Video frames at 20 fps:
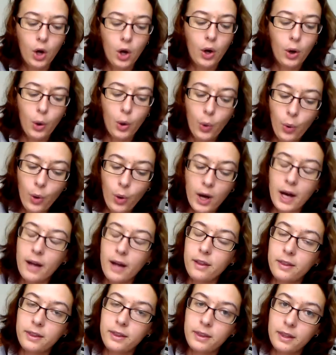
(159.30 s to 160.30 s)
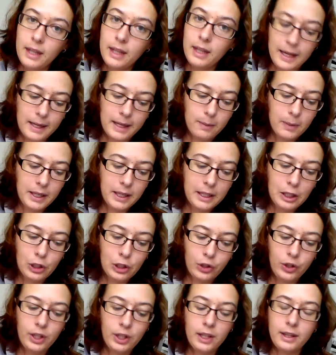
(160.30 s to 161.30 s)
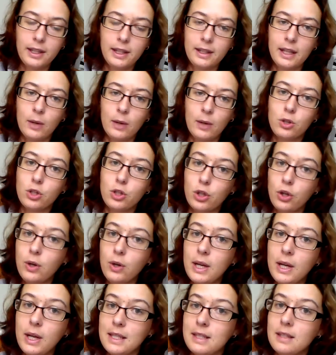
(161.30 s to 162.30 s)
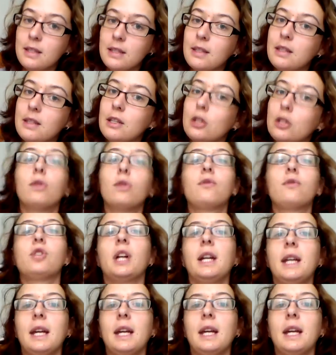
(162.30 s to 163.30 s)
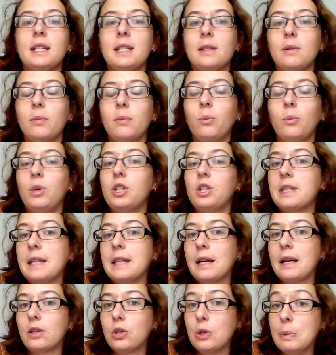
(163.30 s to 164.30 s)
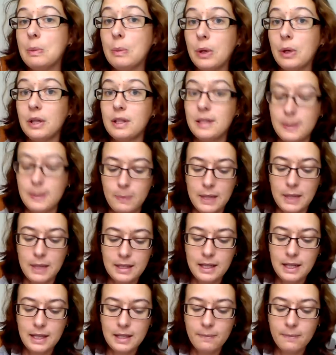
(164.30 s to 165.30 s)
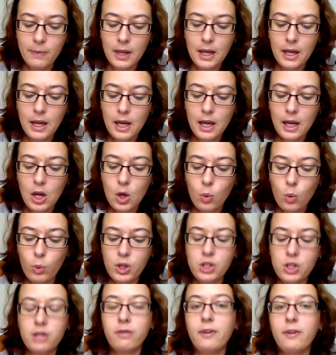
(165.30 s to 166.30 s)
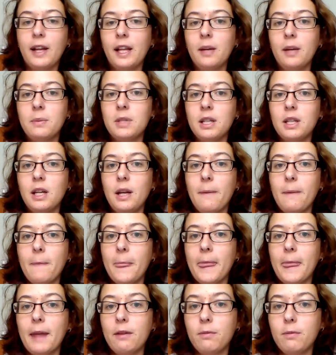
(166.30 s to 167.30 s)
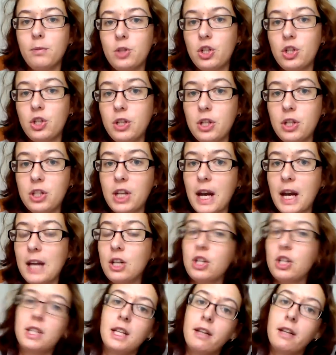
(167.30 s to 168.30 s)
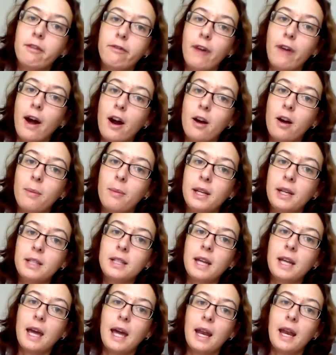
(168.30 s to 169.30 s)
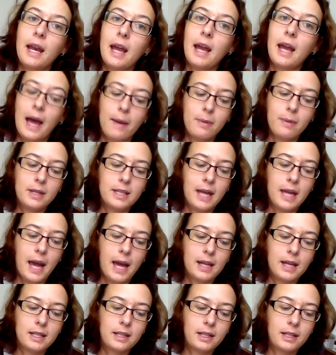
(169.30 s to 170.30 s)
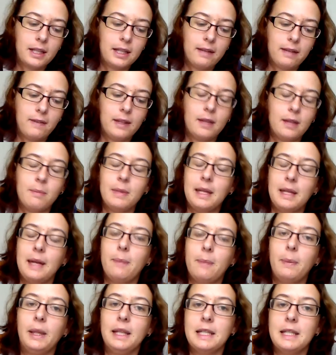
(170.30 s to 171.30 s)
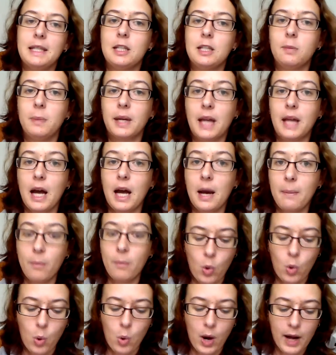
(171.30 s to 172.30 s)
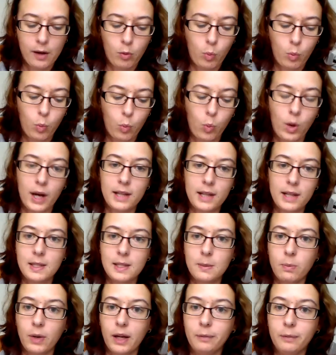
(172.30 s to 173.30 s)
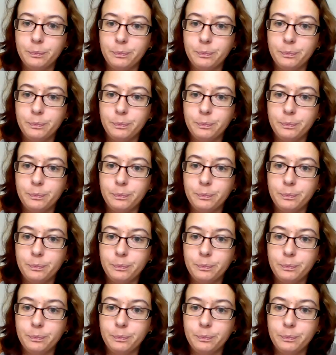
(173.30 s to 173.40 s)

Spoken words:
or it can be concluded that there were two instances of gigantism, which is our two modern species, which developed due to changes in environment and habitat, giving them the ability to become quite widespread.